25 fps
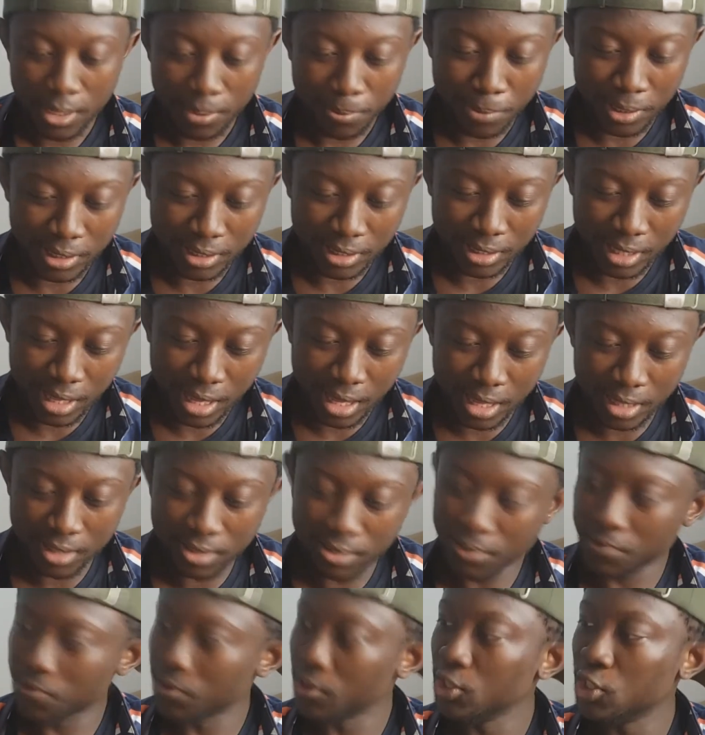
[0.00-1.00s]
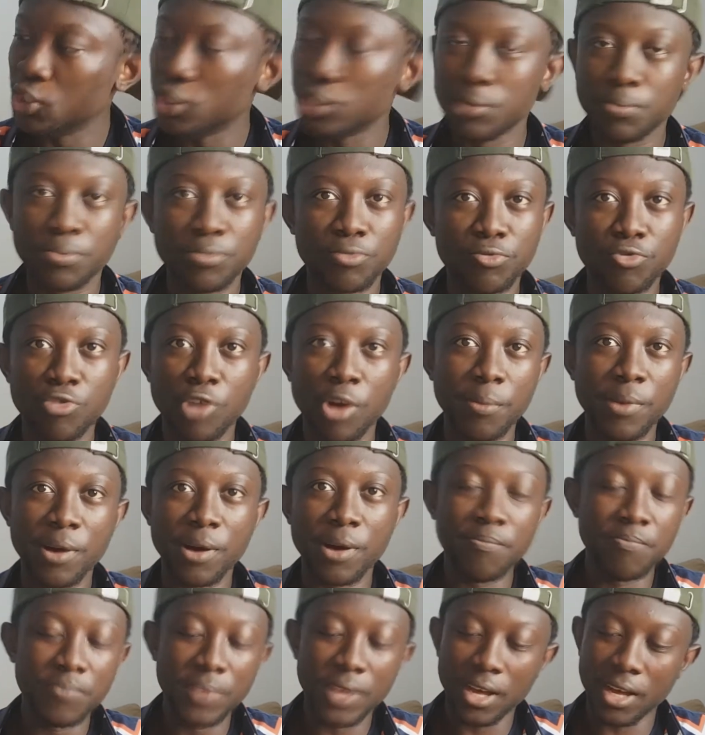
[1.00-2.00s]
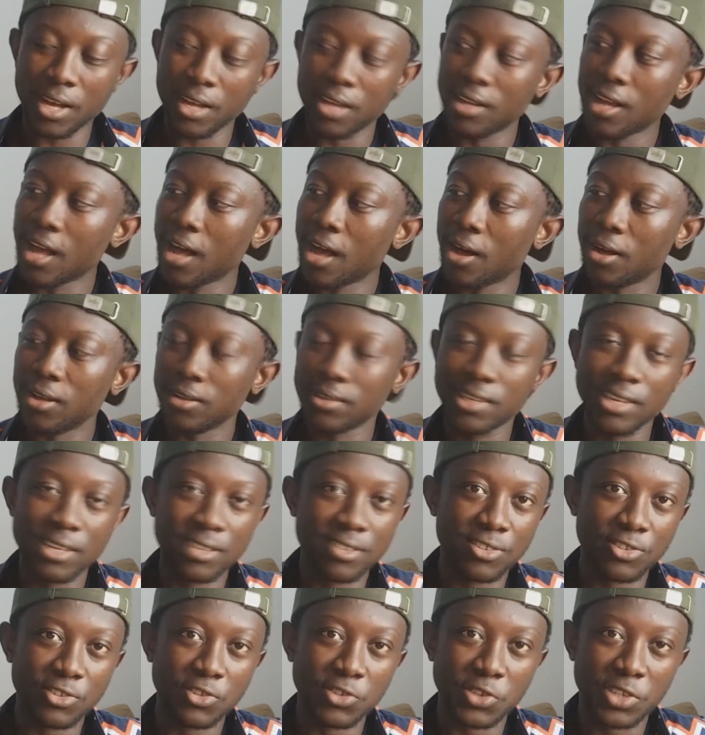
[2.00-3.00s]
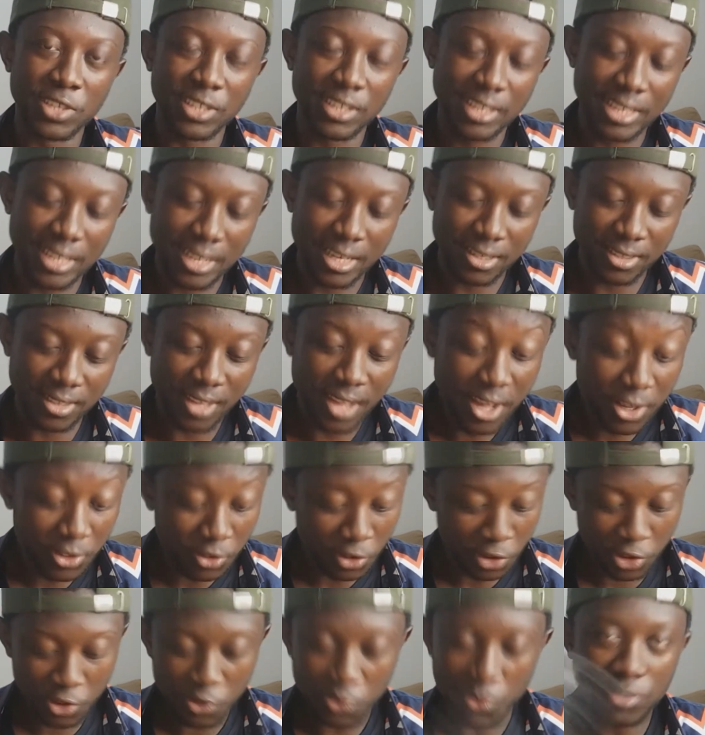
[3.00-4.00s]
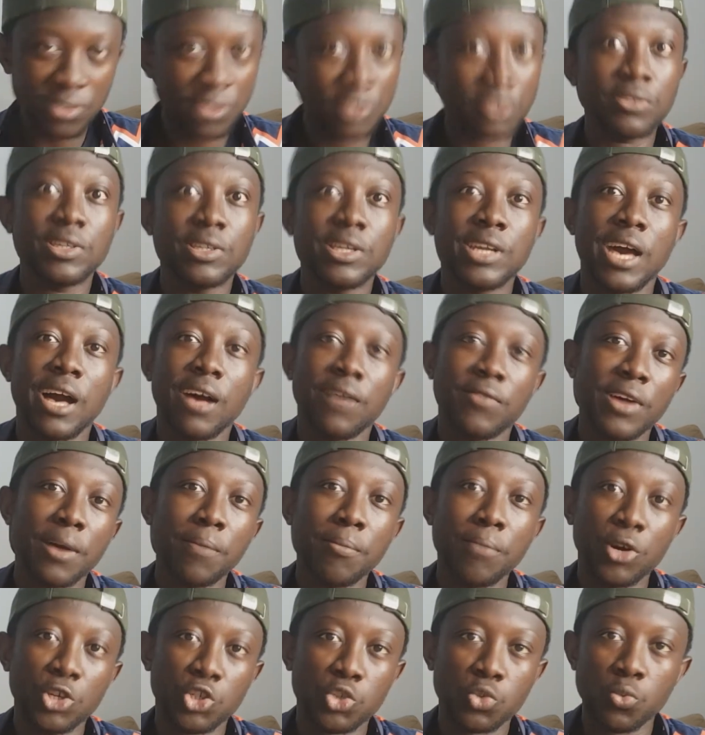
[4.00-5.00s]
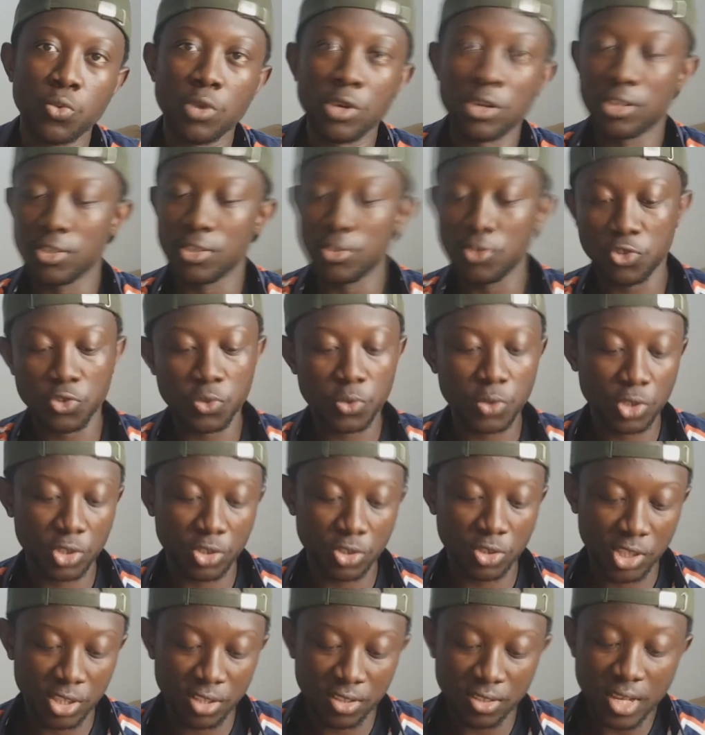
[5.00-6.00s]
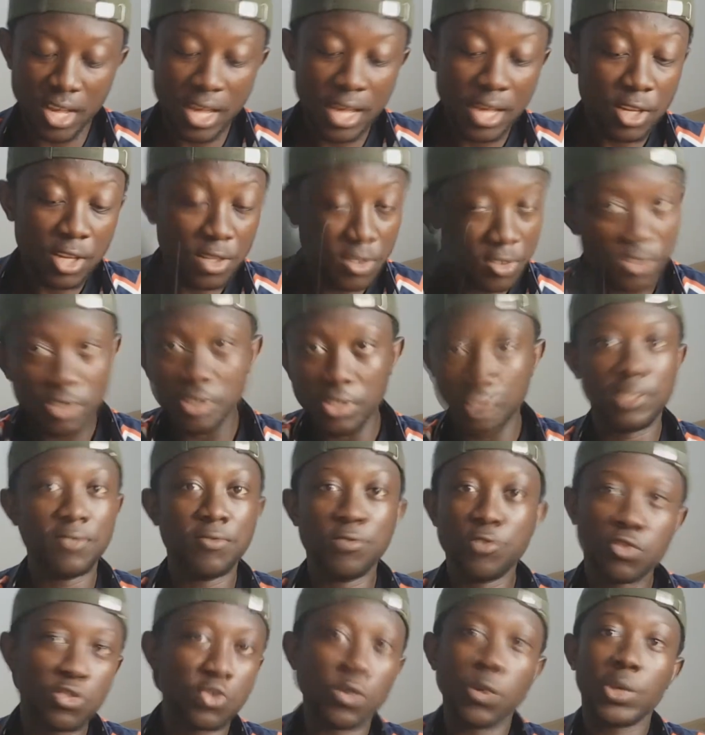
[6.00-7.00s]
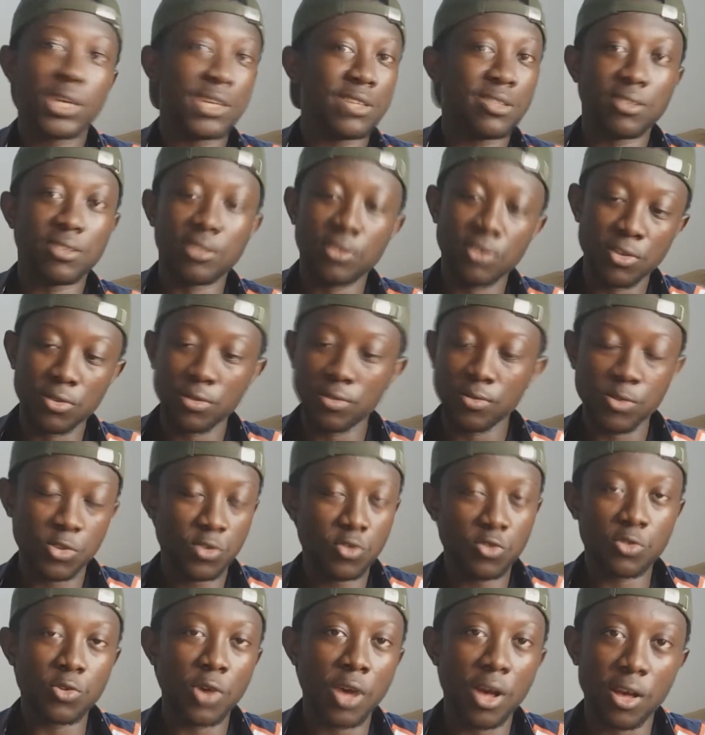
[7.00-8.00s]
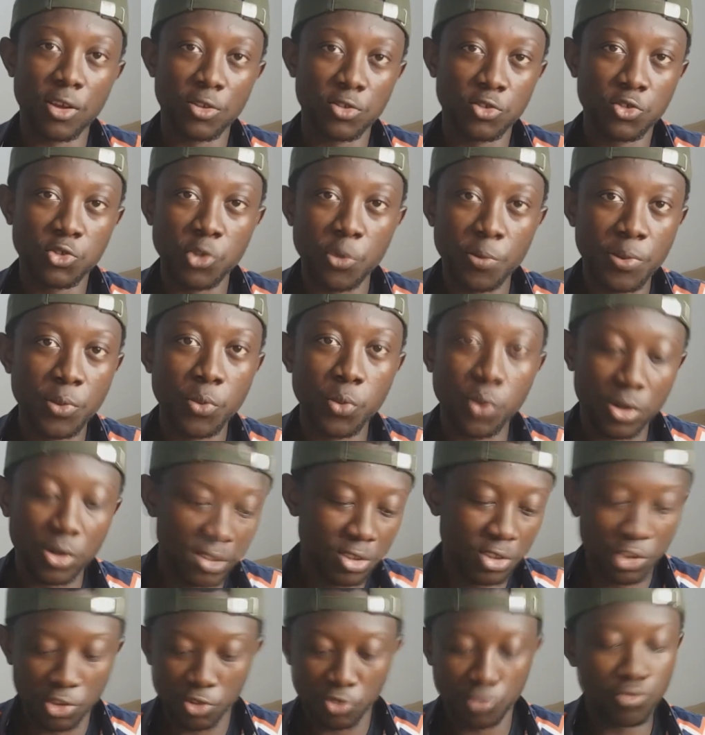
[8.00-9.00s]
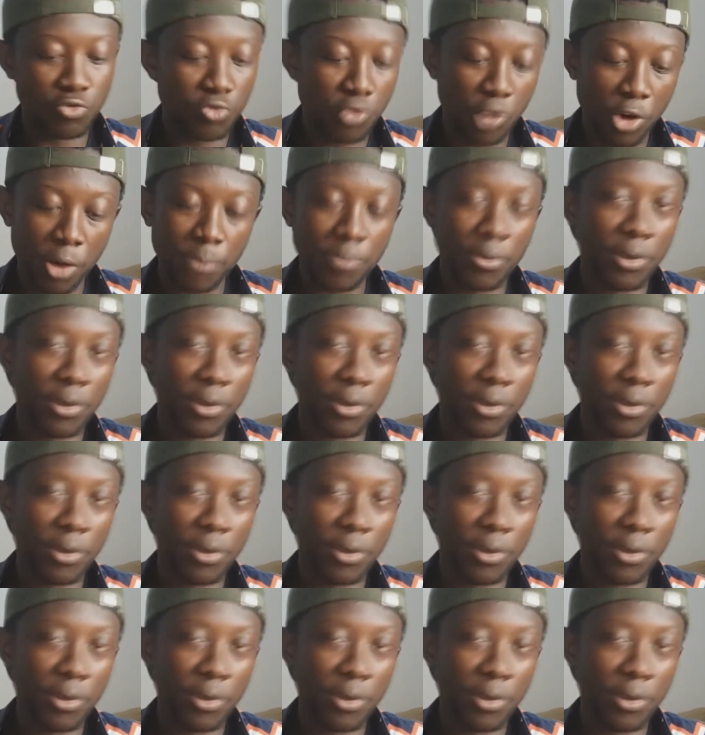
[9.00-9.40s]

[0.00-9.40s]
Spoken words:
But these are very cheap rubber cases you can get. So this one don't really have that much work into it. You just soak it in the soapy water, just rub